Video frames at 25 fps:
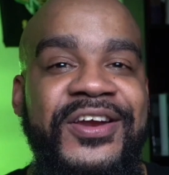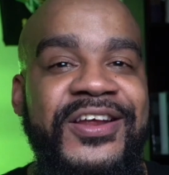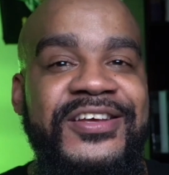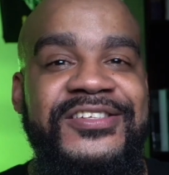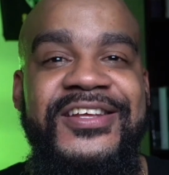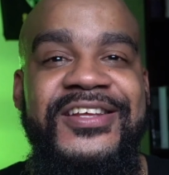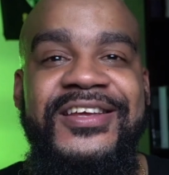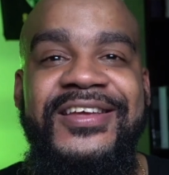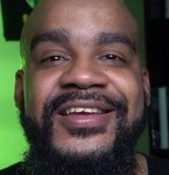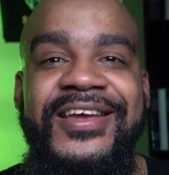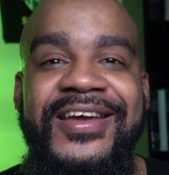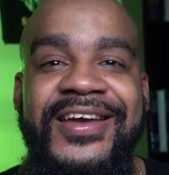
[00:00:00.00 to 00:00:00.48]
us
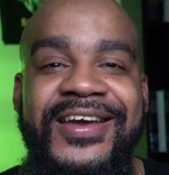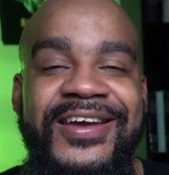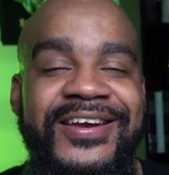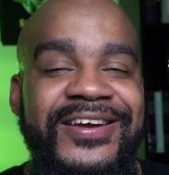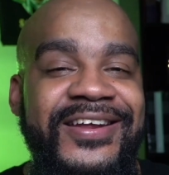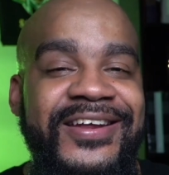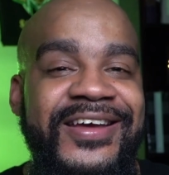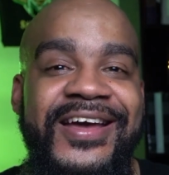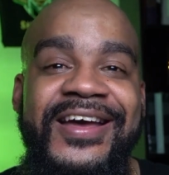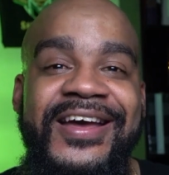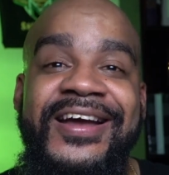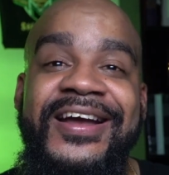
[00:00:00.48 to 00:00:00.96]
again.
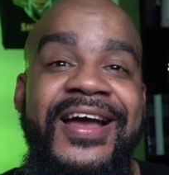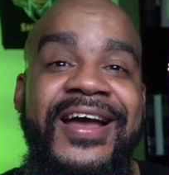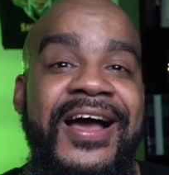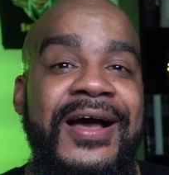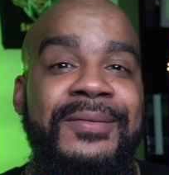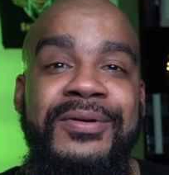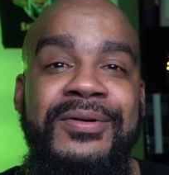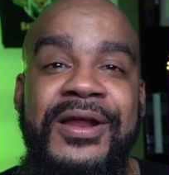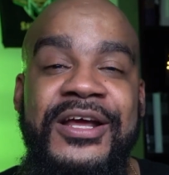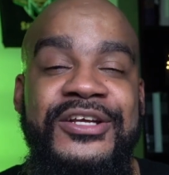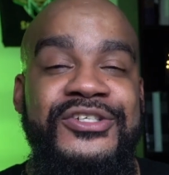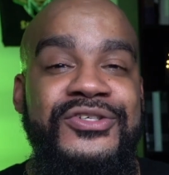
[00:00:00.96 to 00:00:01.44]
God
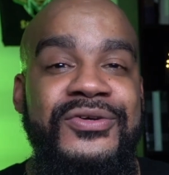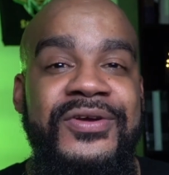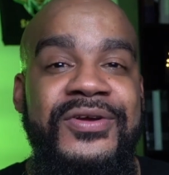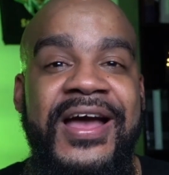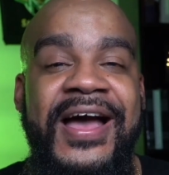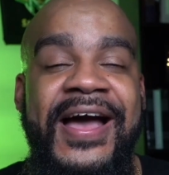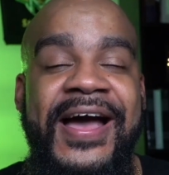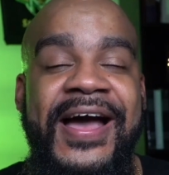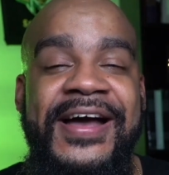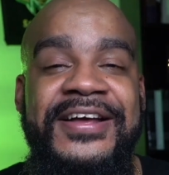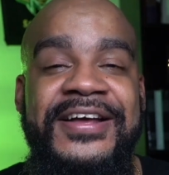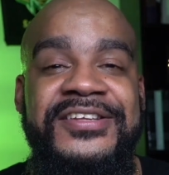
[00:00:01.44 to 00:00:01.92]
bless you
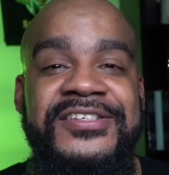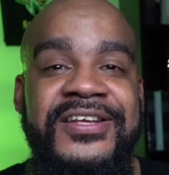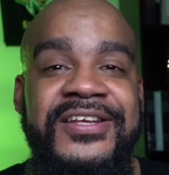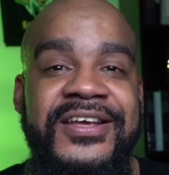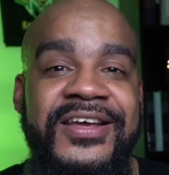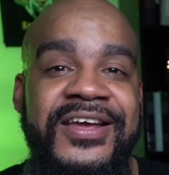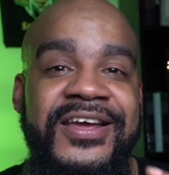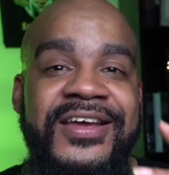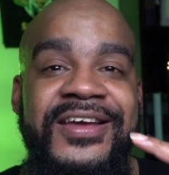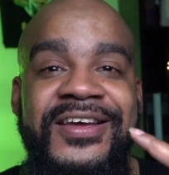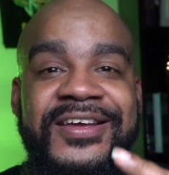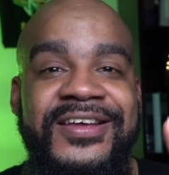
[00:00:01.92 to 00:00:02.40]
guys.
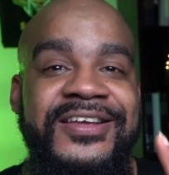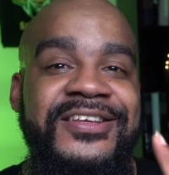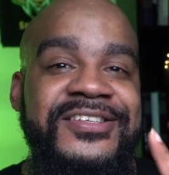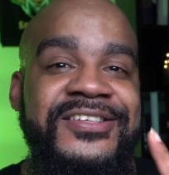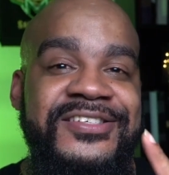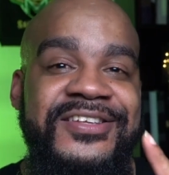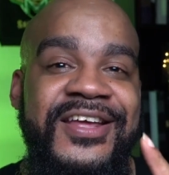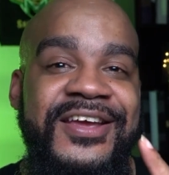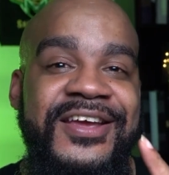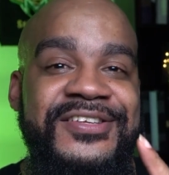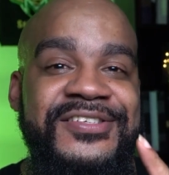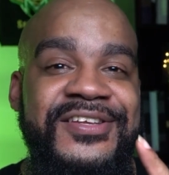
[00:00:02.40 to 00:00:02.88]

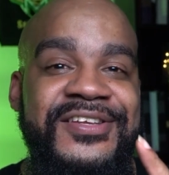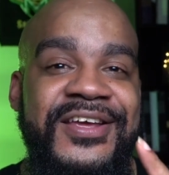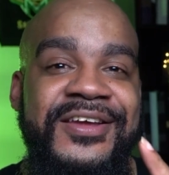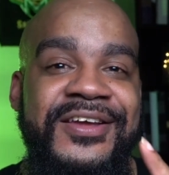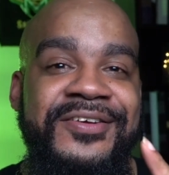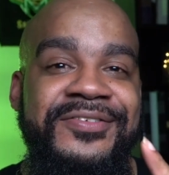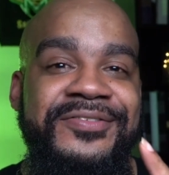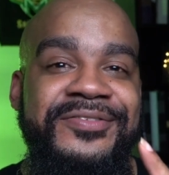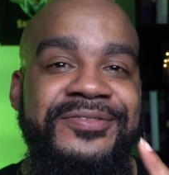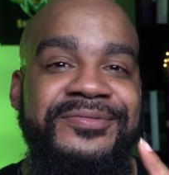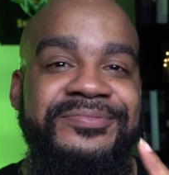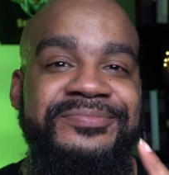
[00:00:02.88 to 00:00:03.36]
Stay
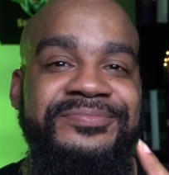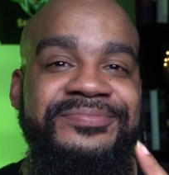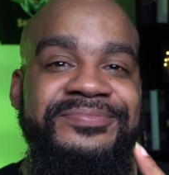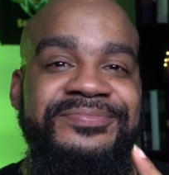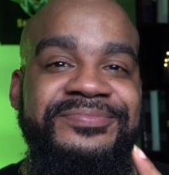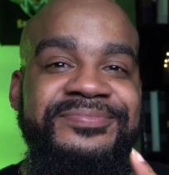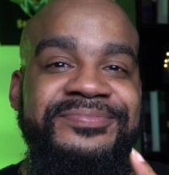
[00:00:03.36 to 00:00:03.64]
safe.